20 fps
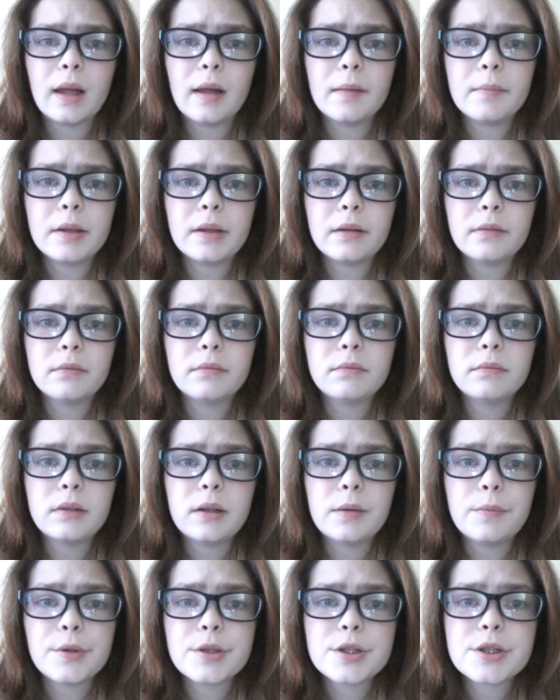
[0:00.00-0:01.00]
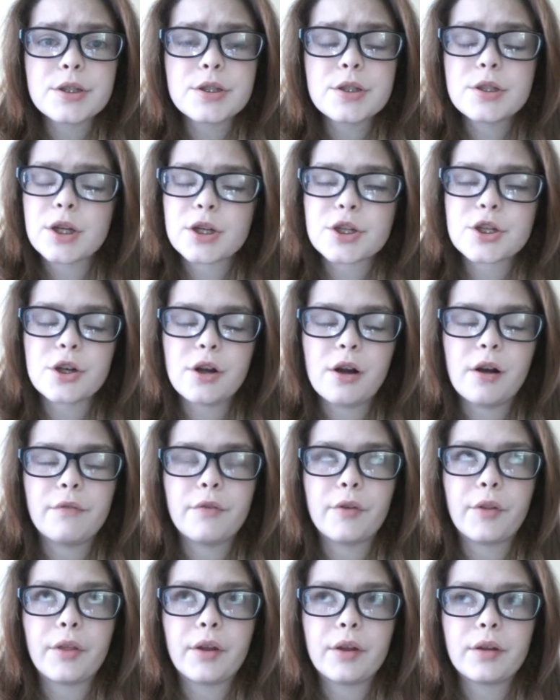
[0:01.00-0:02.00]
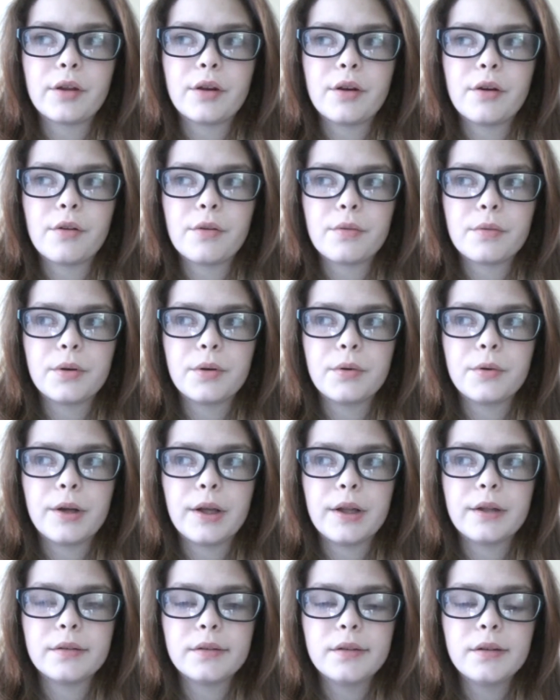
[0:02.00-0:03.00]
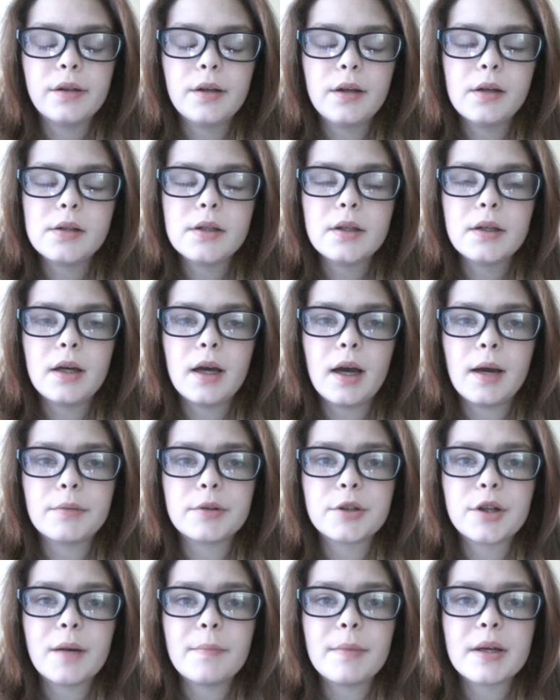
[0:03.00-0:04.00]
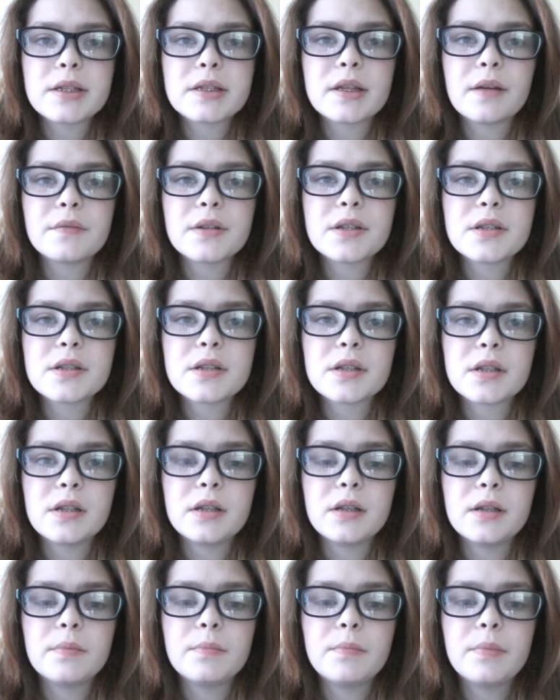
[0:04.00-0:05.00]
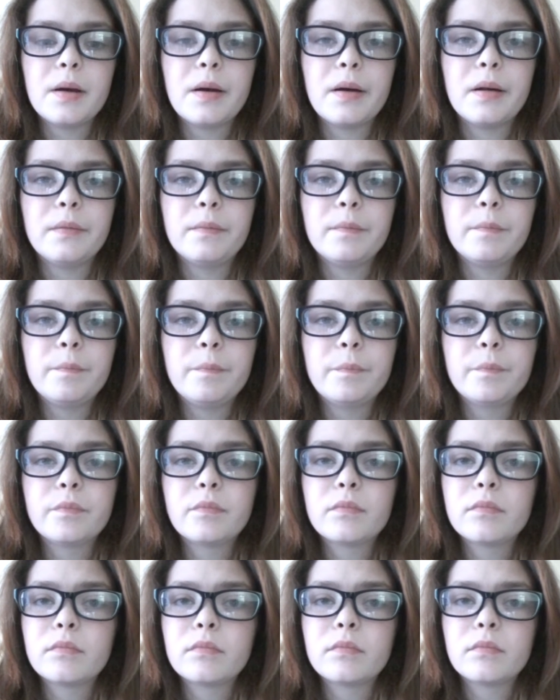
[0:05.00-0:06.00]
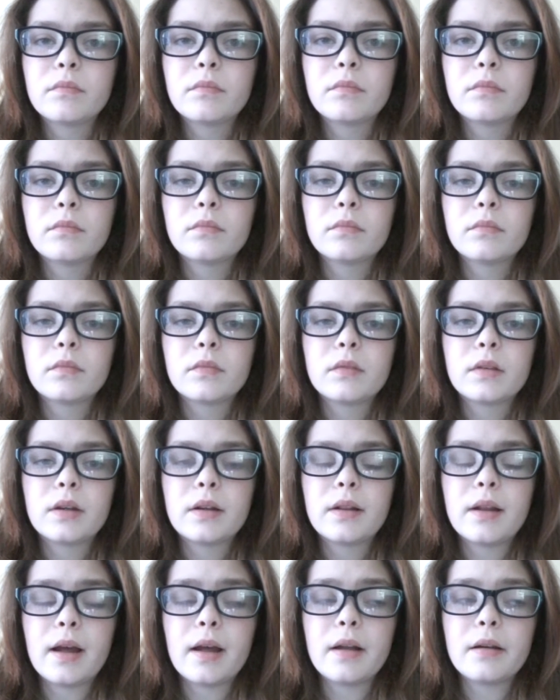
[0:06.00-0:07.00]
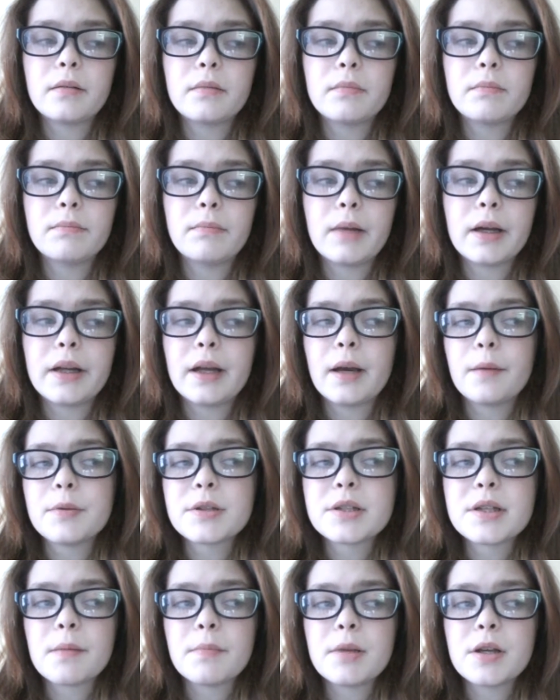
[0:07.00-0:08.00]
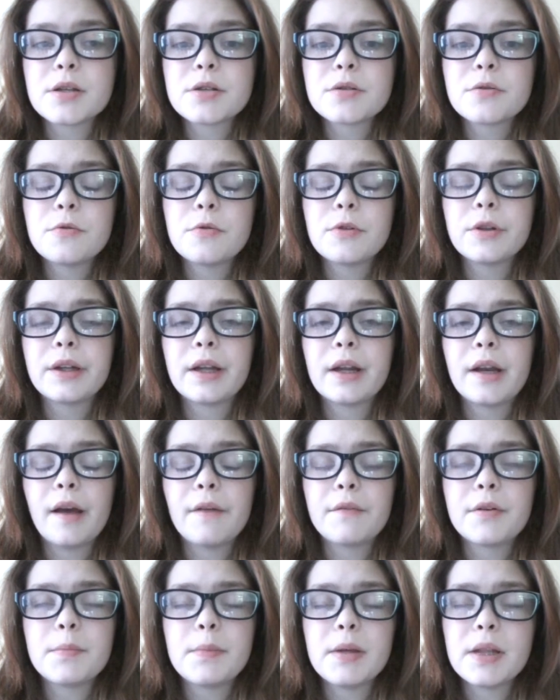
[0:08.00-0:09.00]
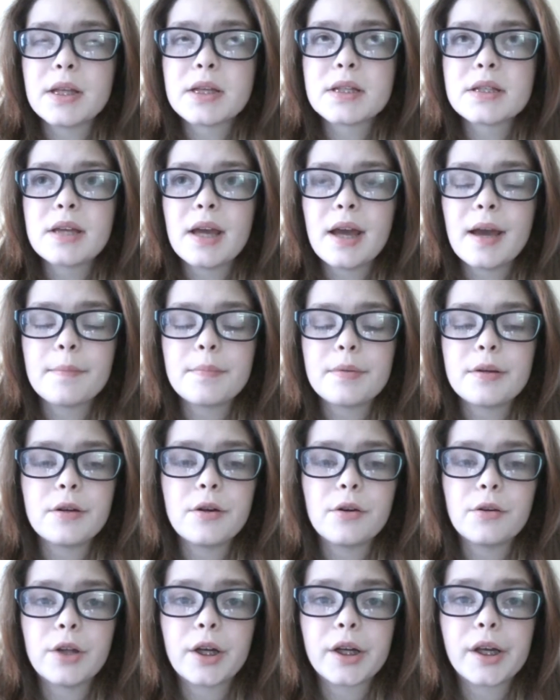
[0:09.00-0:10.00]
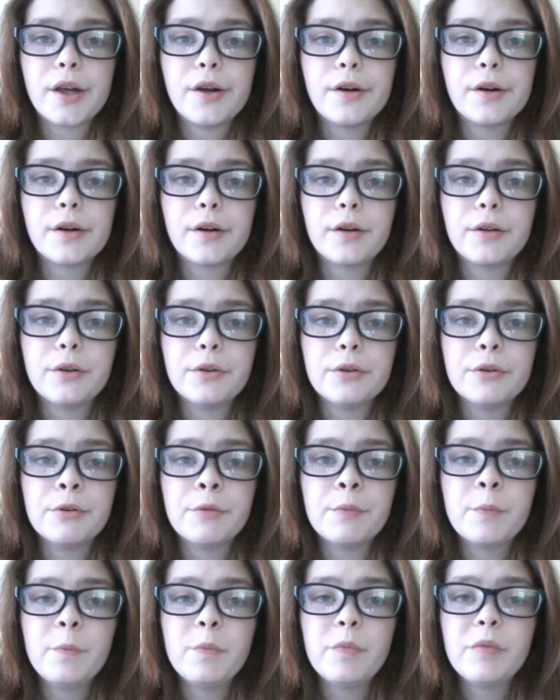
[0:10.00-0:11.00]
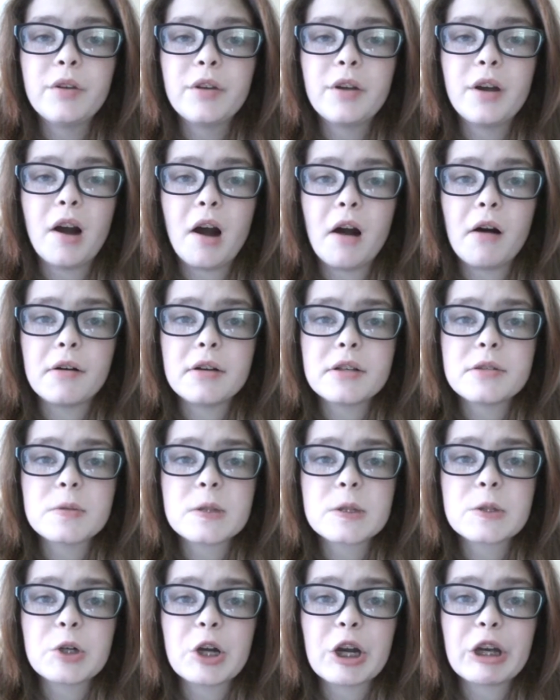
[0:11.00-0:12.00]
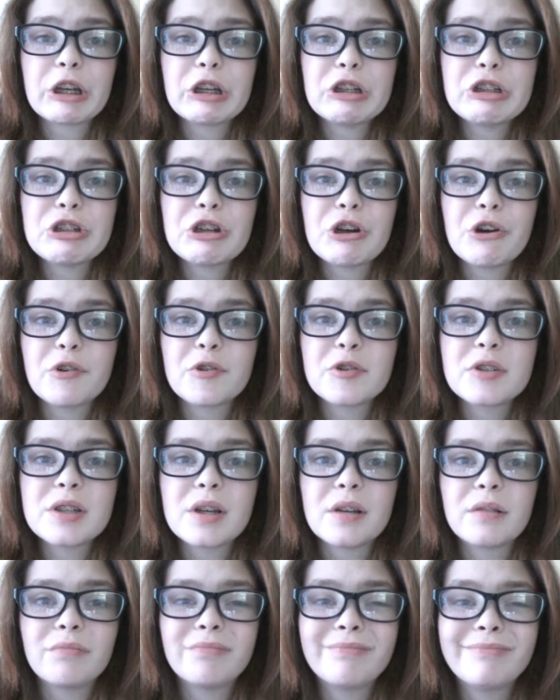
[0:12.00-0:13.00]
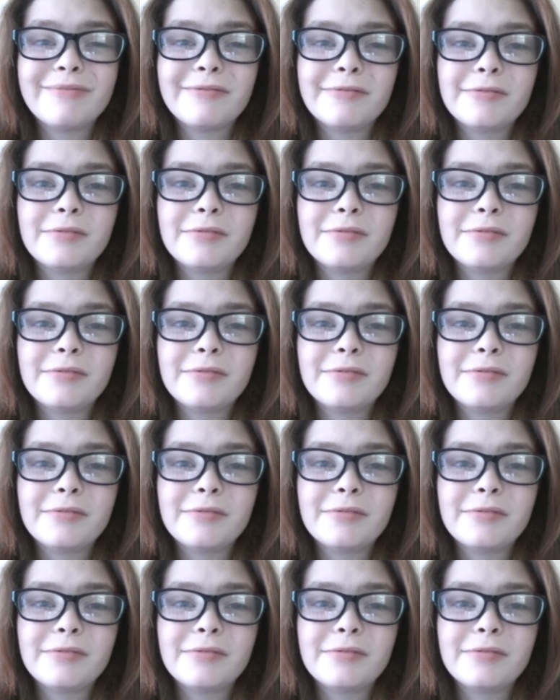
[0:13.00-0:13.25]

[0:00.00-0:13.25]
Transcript: I mean, it was such an awful thing to go through, and I would cry myself to sleep, and then my dad would send me to school, and I'd have to be this happy-go-lucky girl who always was cracking jokes and